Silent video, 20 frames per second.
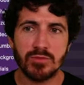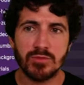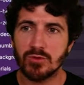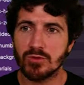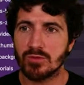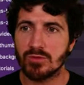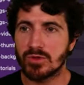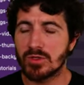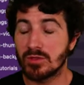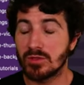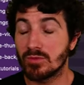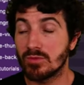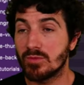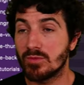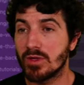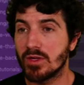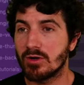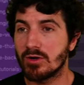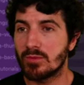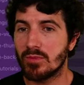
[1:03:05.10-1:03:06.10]
so this would
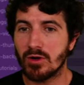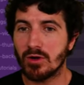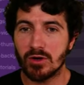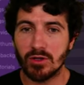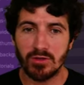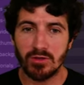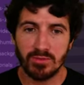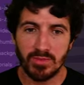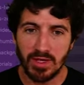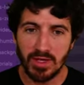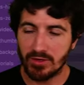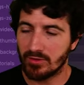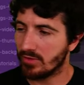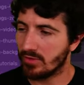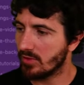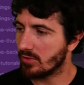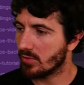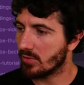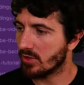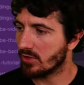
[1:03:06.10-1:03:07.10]
be our model. I don't
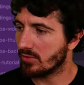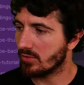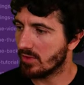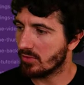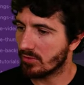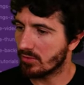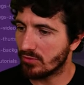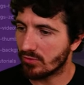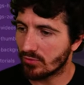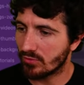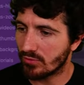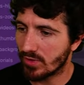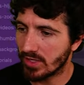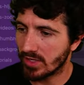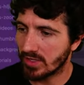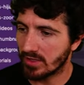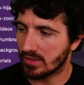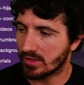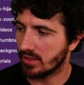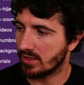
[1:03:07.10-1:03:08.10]
think we're gonna be able to run
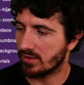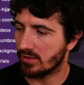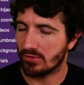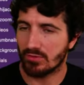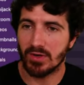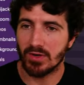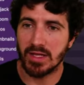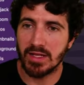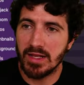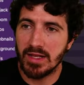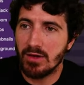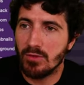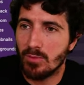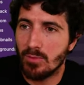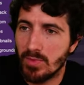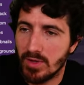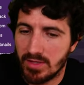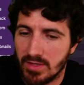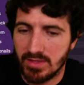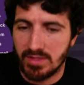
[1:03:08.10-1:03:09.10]
it here right now,
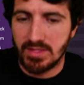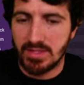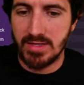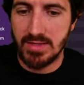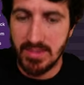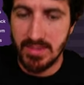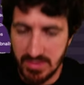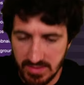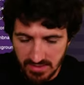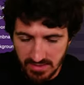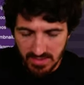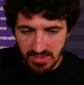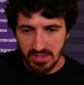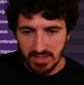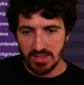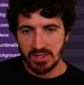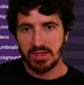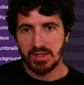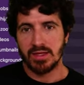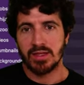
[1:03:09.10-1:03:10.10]
but that's
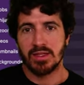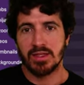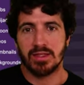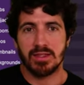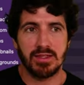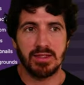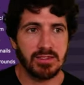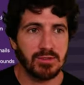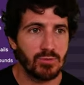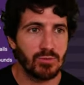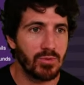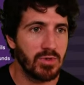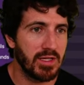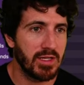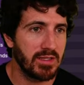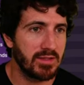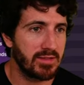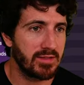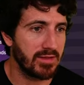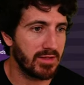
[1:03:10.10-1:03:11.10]
what